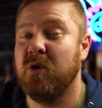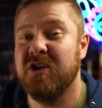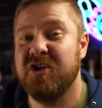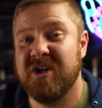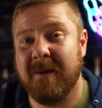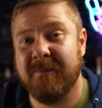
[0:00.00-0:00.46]

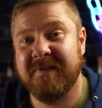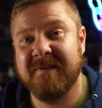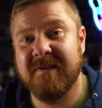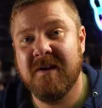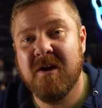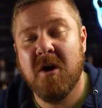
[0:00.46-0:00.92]
wood
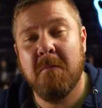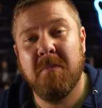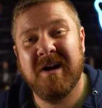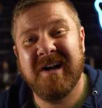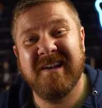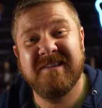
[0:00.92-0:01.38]
chips.
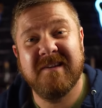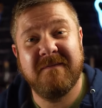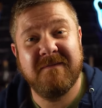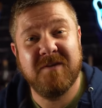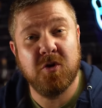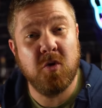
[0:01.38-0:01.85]
Because if
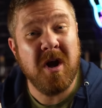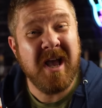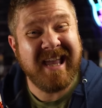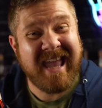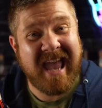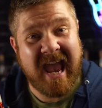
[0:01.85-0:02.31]
you
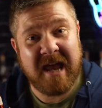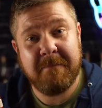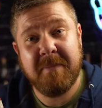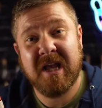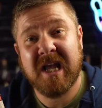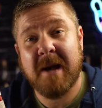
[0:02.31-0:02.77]
can
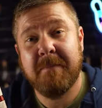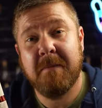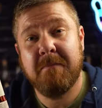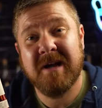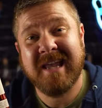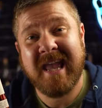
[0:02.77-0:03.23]
pick up a
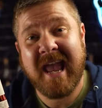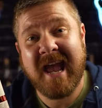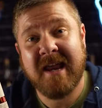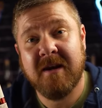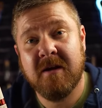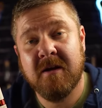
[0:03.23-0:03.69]

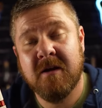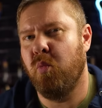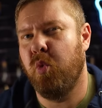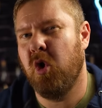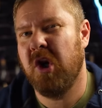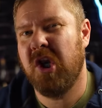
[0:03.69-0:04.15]
pecan,
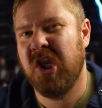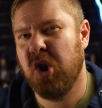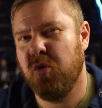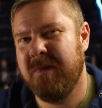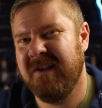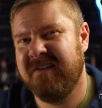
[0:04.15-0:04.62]
would
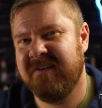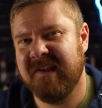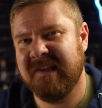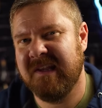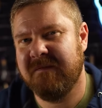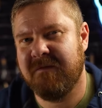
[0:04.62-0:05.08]
you be
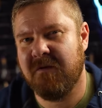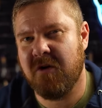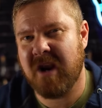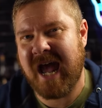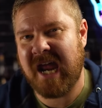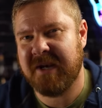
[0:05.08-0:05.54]
silly for
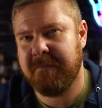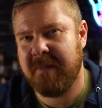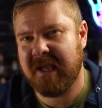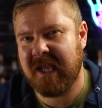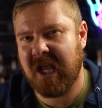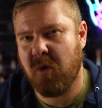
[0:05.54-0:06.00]
not
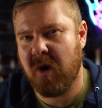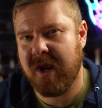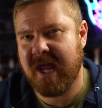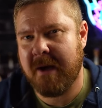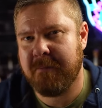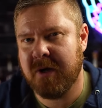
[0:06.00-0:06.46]
picking
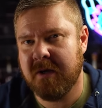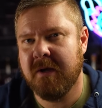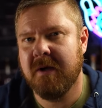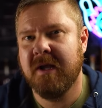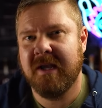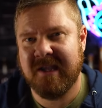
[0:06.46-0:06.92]
one up?
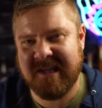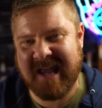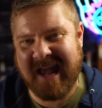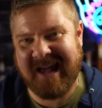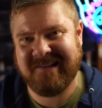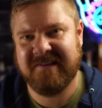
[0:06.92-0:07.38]

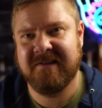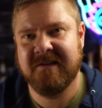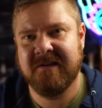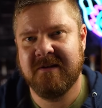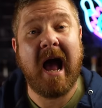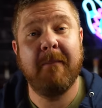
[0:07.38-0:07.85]
Yes.
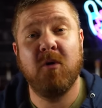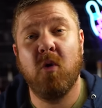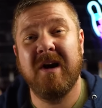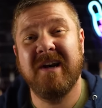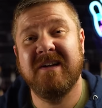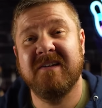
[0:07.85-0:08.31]
I'm
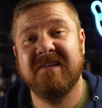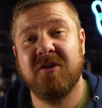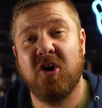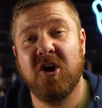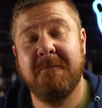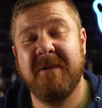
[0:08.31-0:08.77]
going to
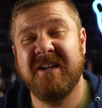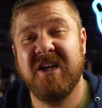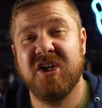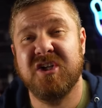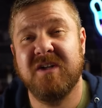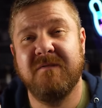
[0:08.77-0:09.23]
start a
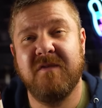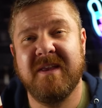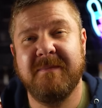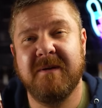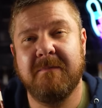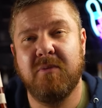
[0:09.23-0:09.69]
petition for
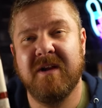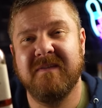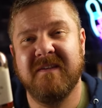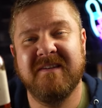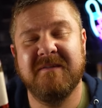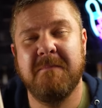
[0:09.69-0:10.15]
them to
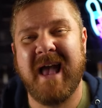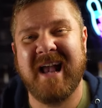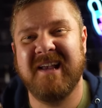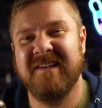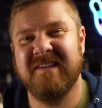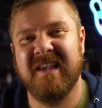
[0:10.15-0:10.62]
bring this
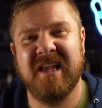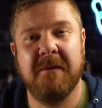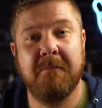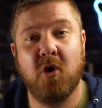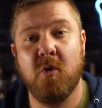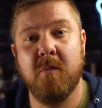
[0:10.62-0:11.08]
back as like a
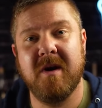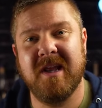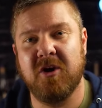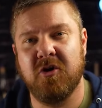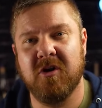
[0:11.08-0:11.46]
permanent